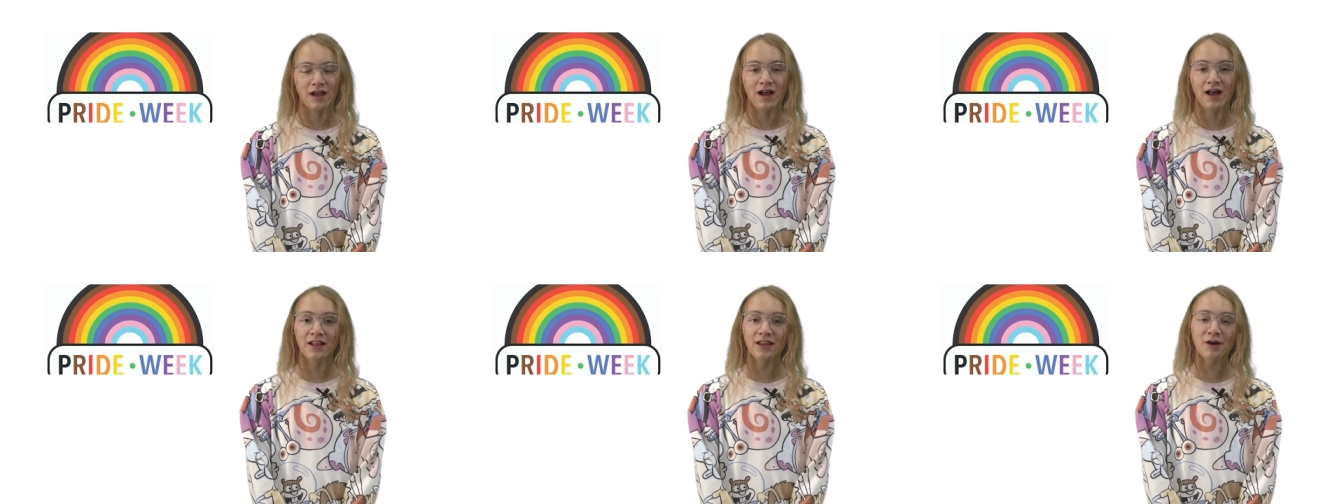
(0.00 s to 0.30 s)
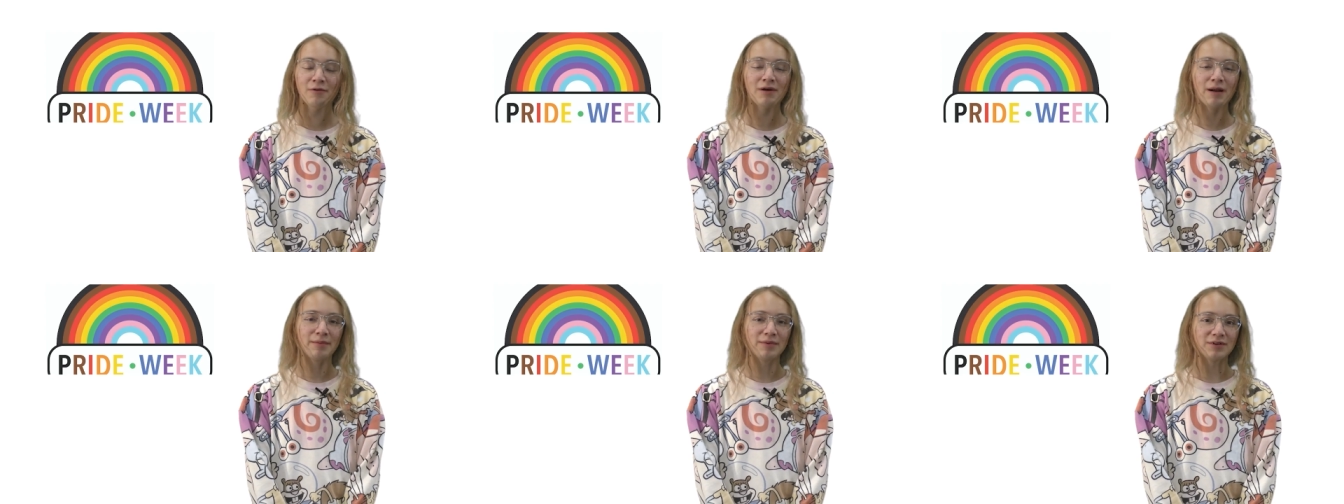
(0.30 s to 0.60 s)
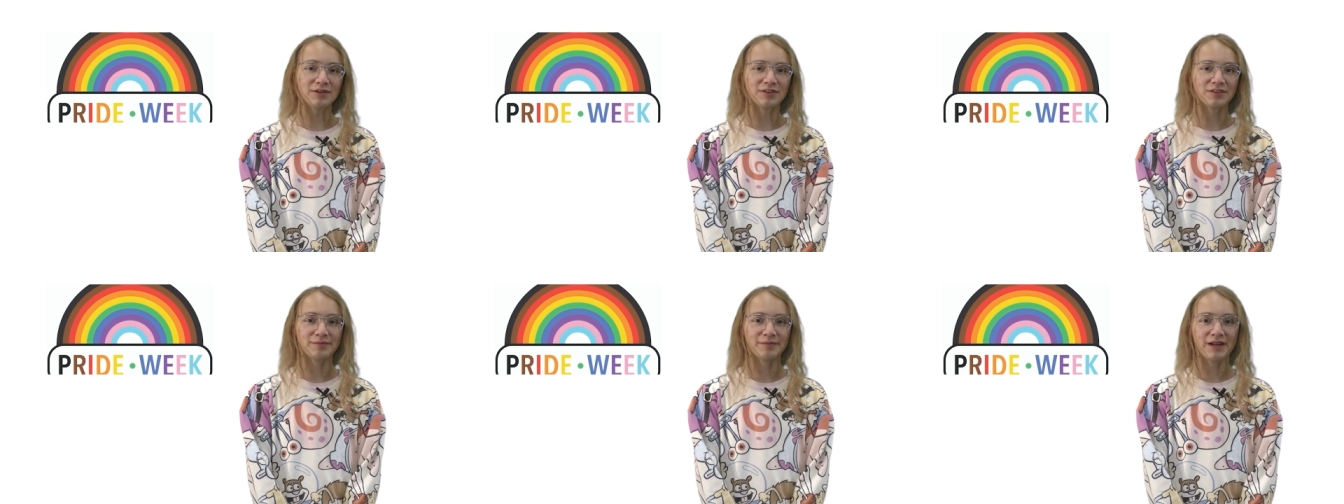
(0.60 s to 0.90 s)
Hello
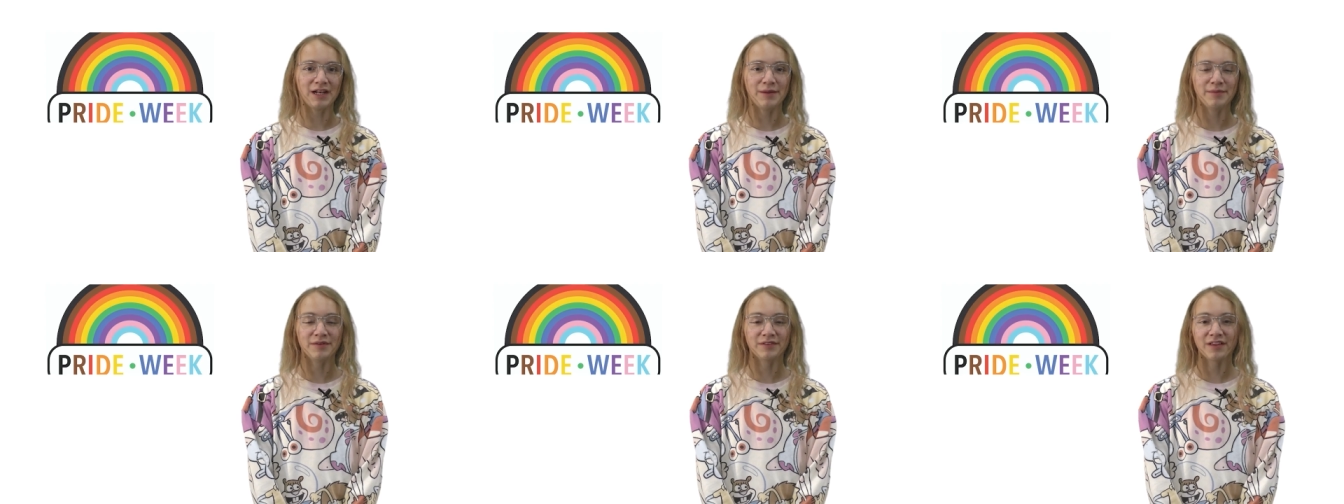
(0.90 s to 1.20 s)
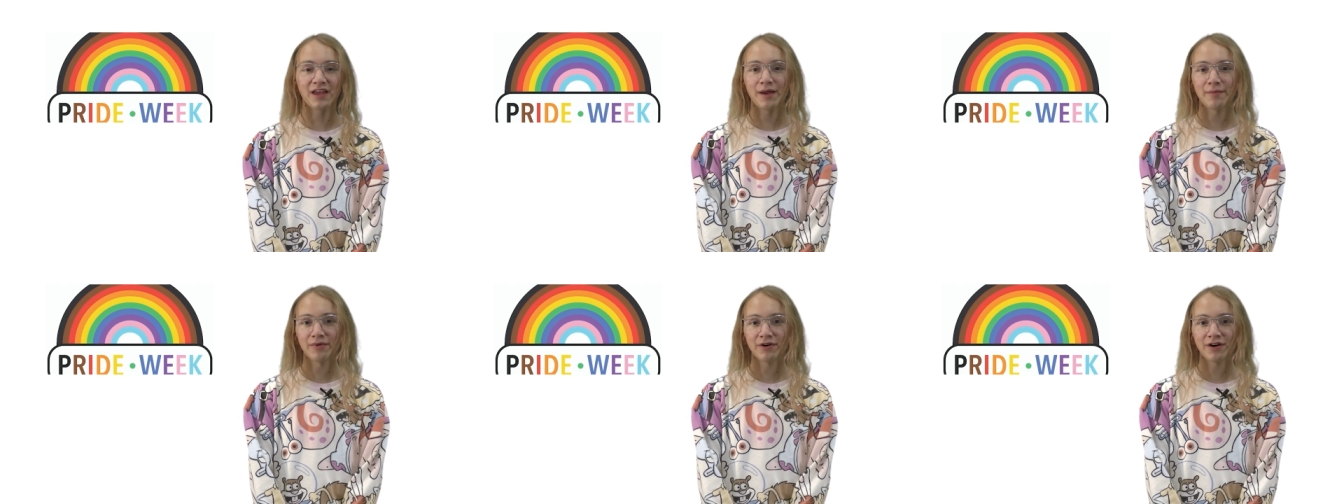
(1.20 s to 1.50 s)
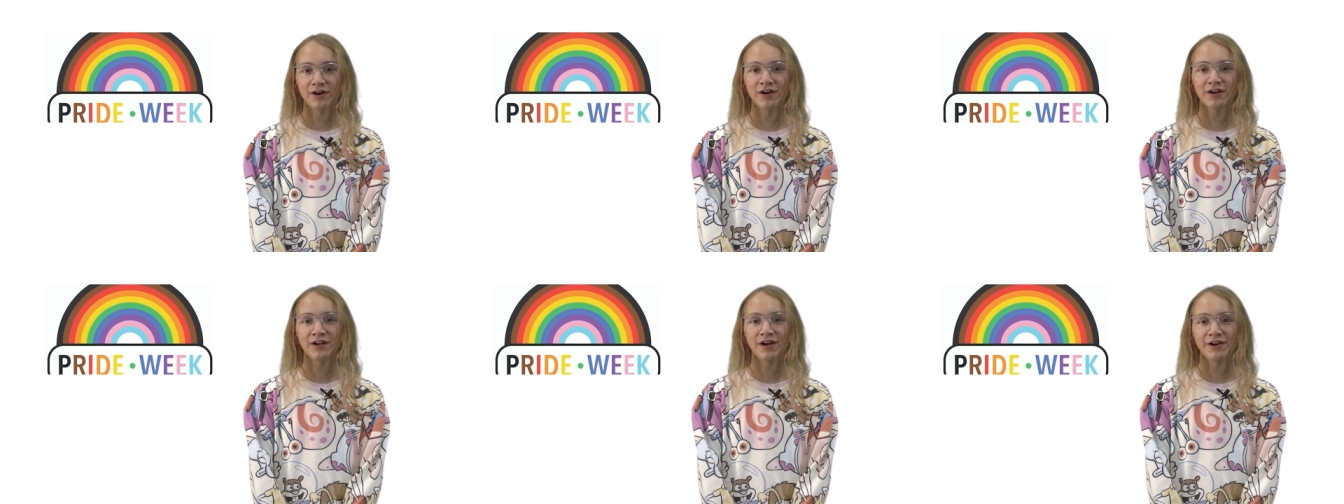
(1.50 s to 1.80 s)
Rebels, my name is Amber
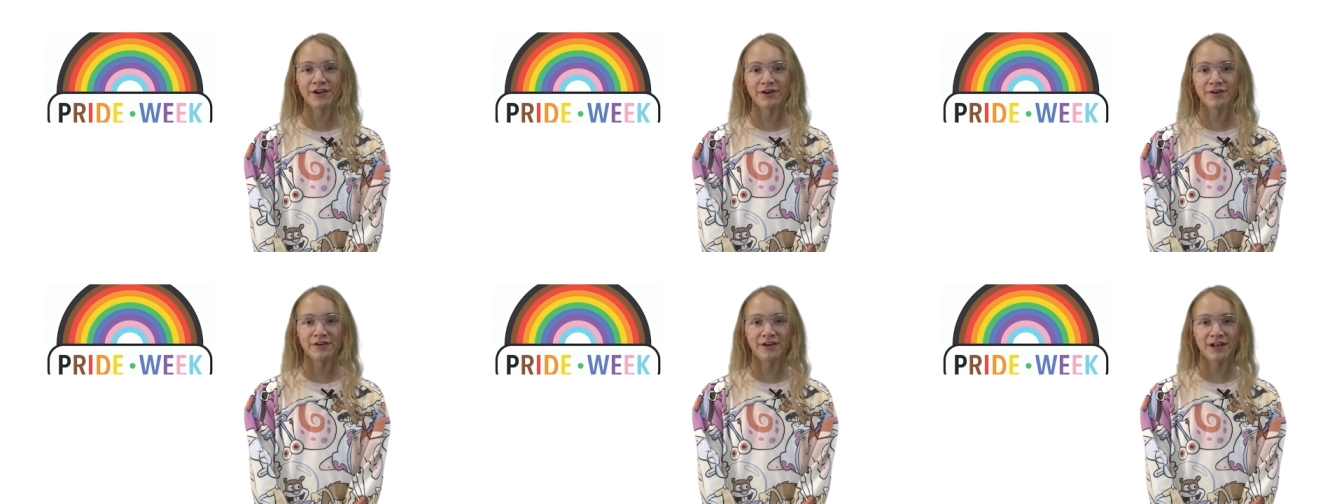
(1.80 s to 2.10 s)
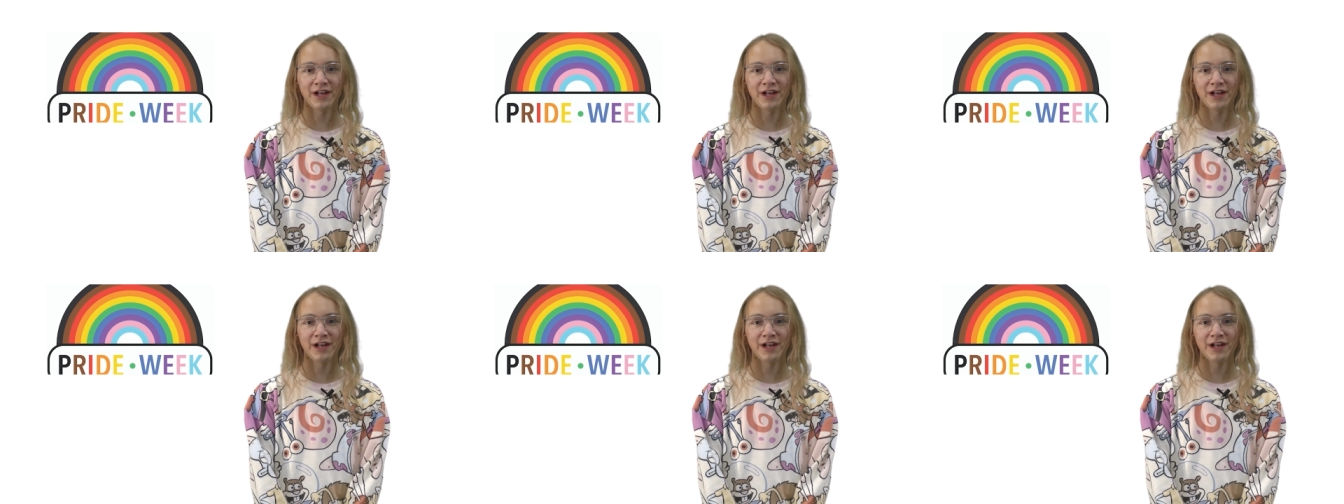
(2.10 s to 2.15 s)
Ariano